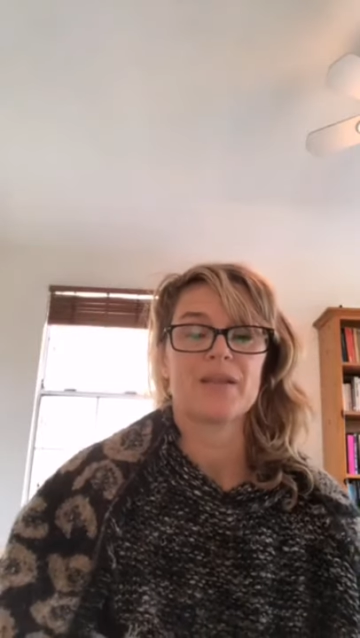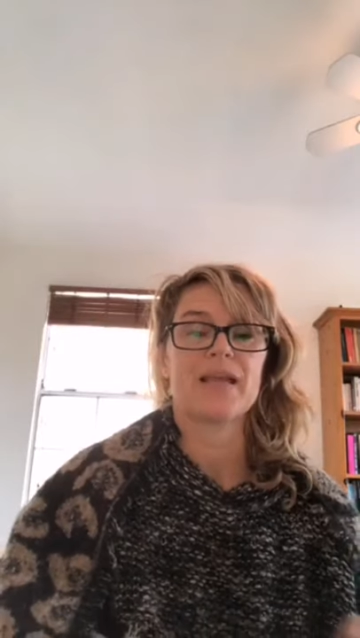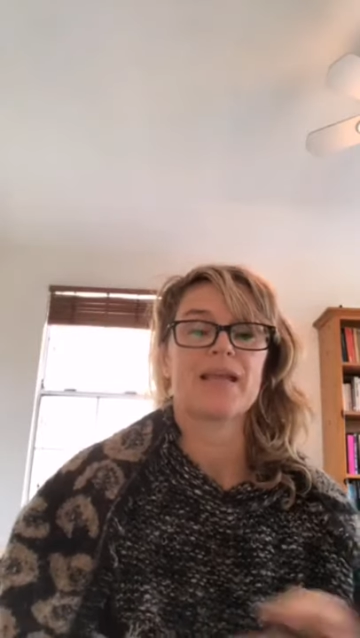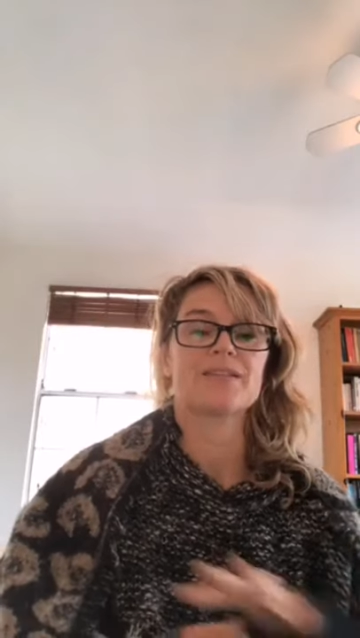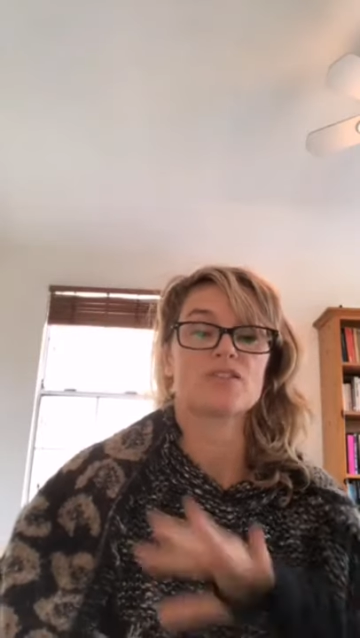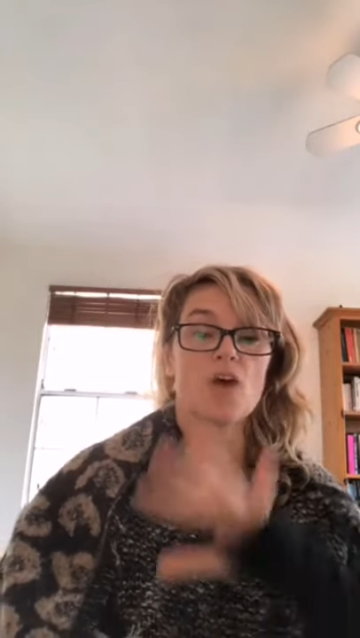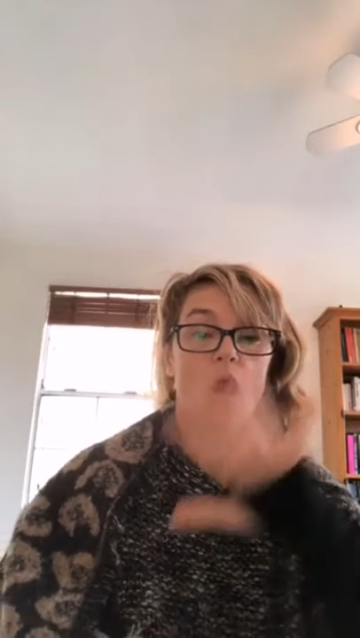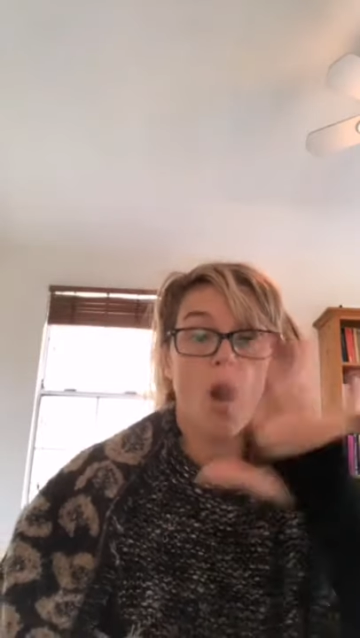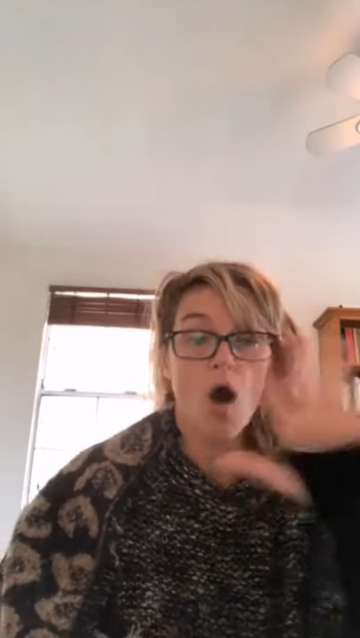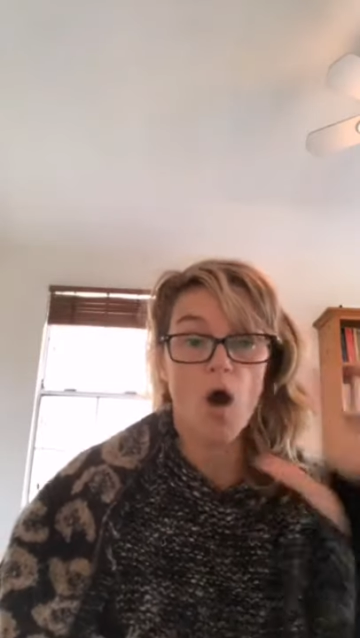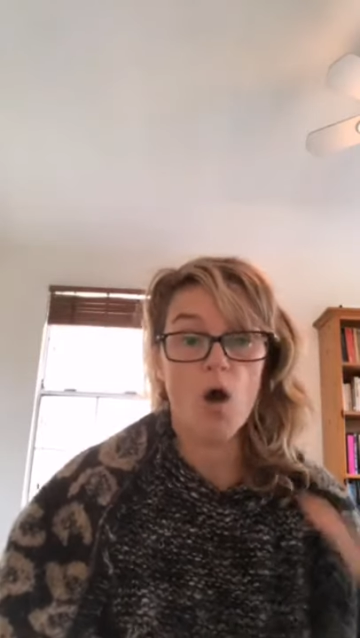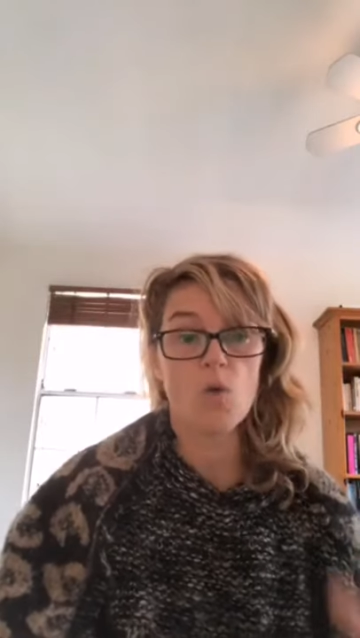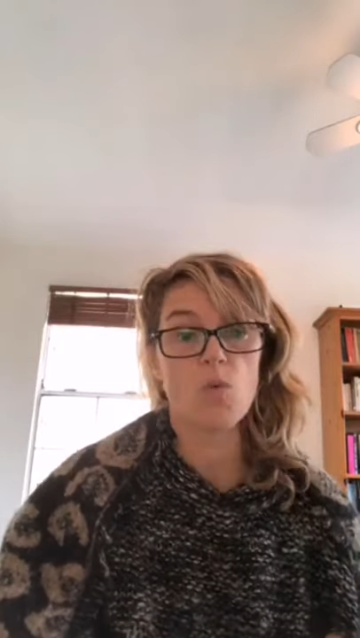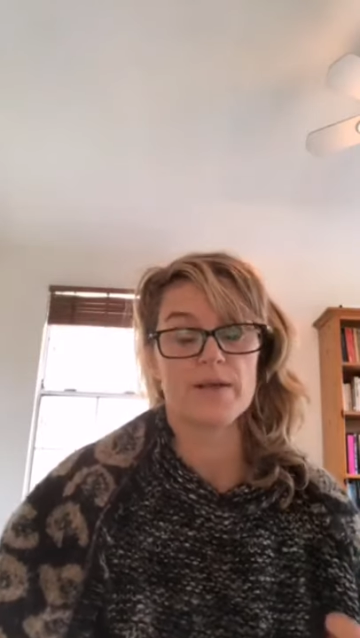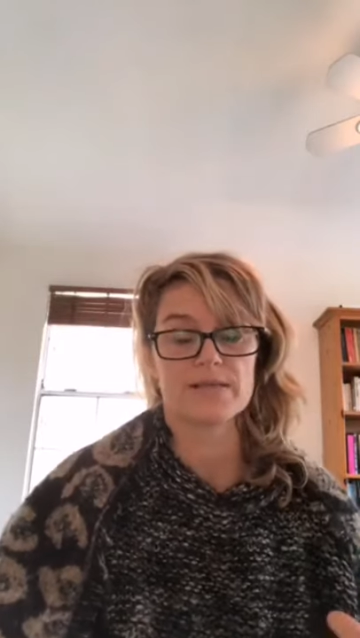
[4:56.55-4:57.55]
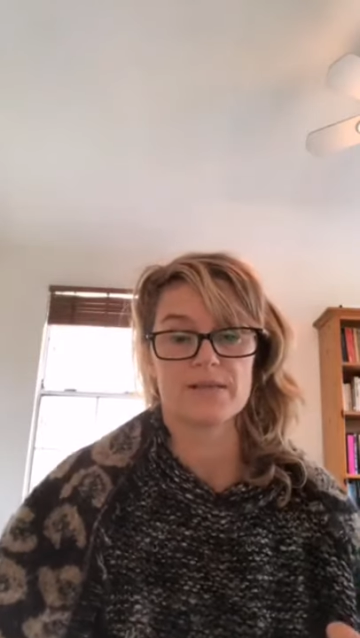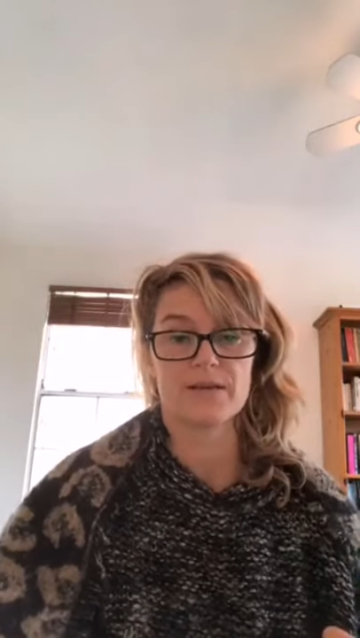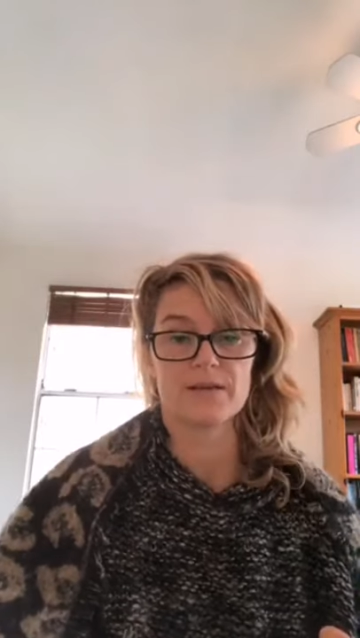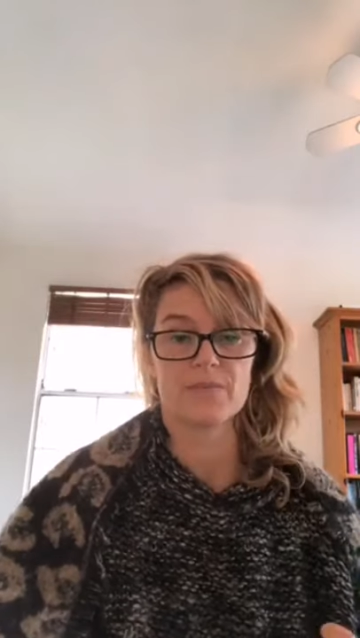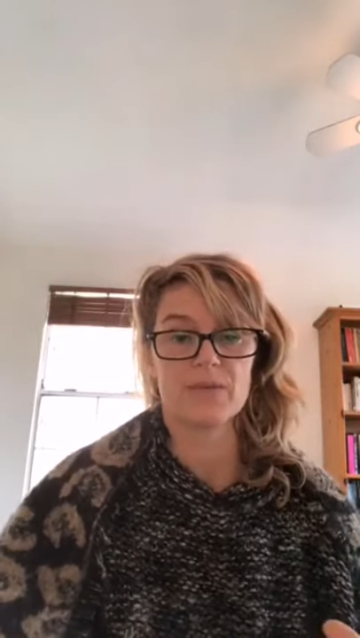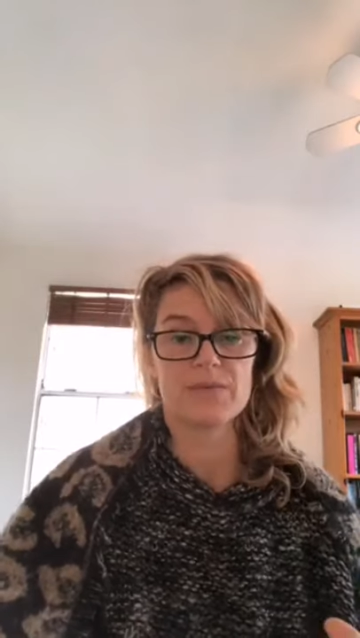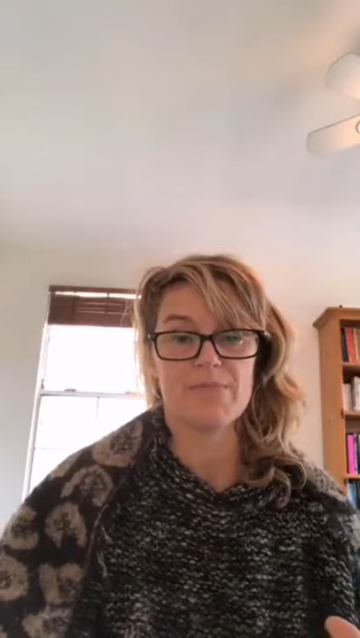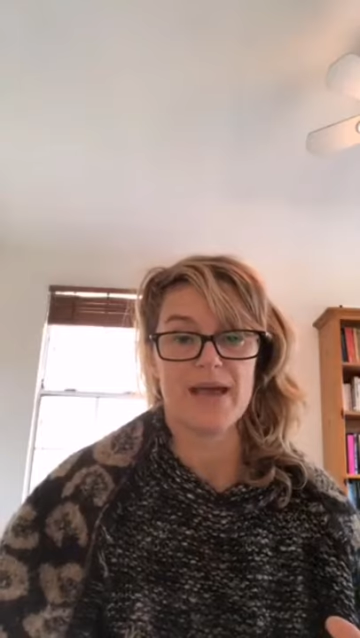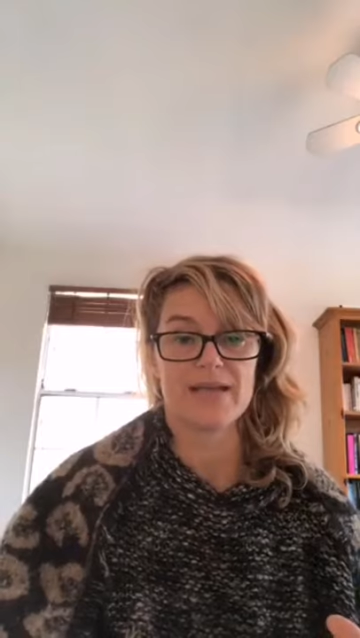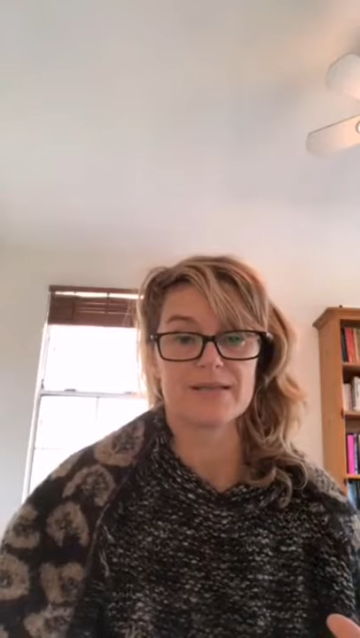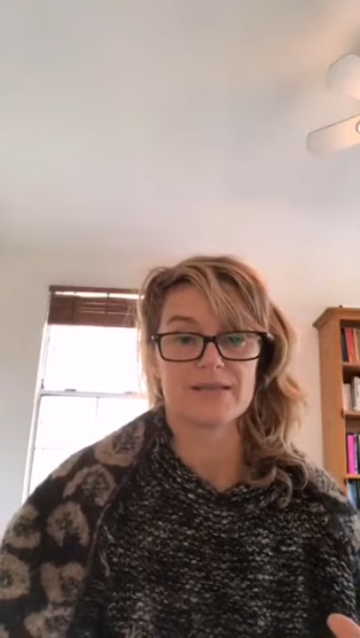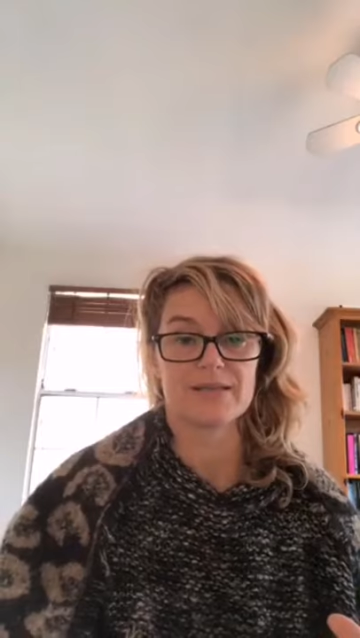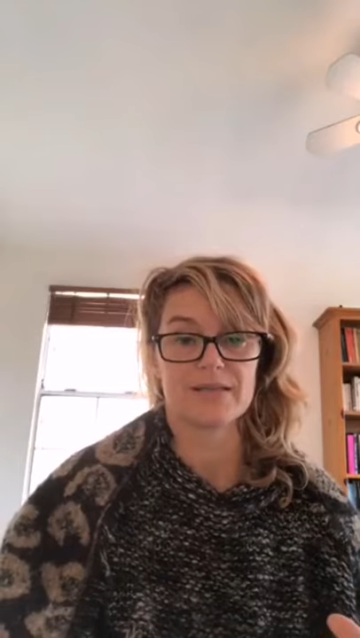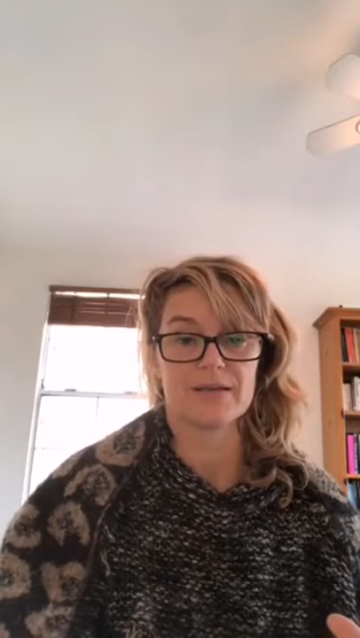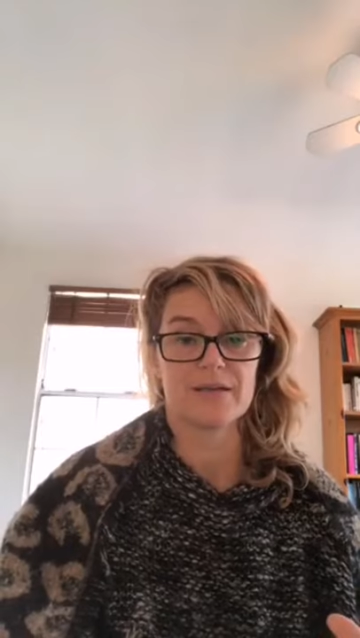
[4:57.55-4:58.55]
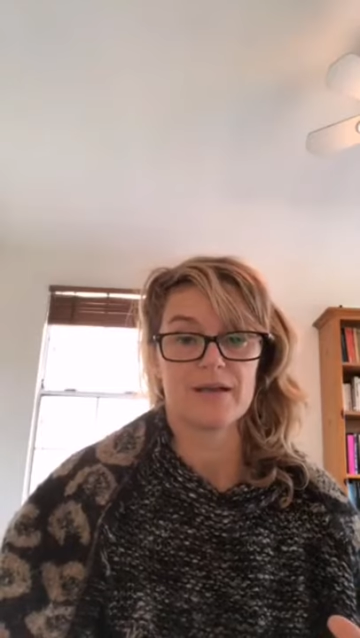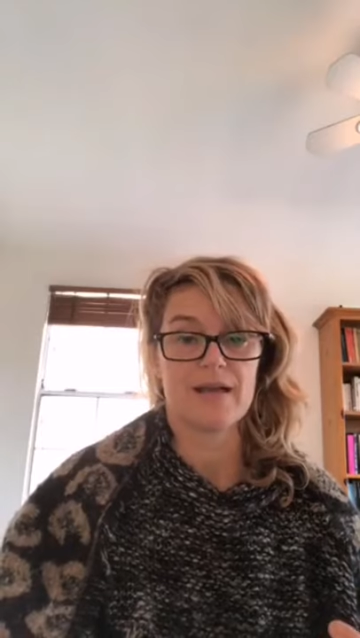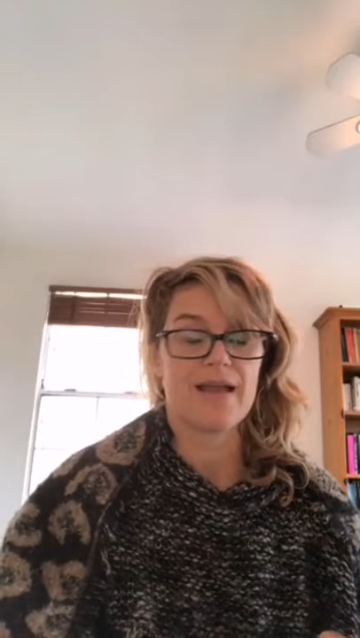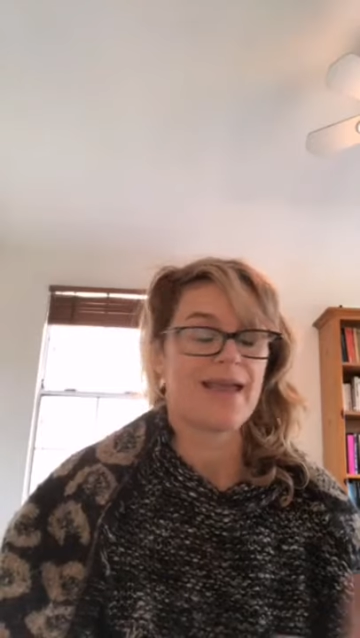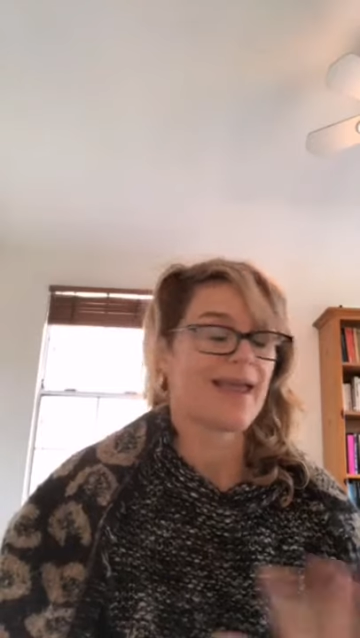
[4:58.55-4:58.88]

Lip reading: It's always going to be messy